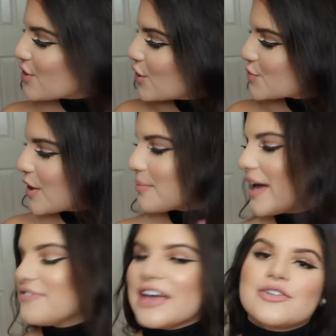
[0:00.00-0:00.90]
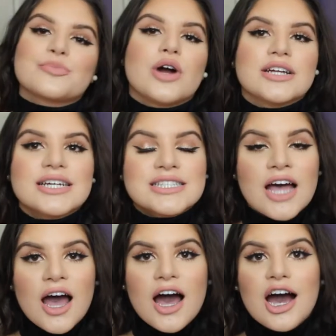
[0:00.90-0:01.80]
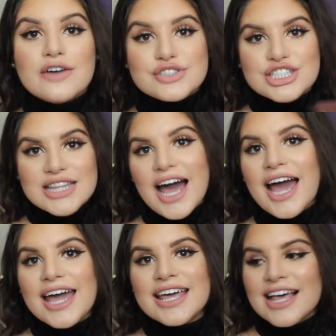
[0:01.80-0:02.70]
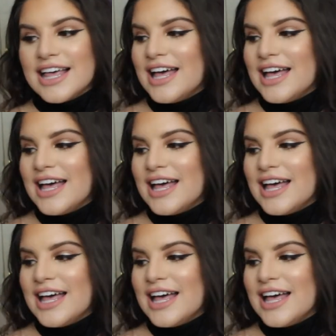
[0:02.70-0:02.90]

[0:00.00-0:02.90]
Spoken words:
Those were my favorite products of July.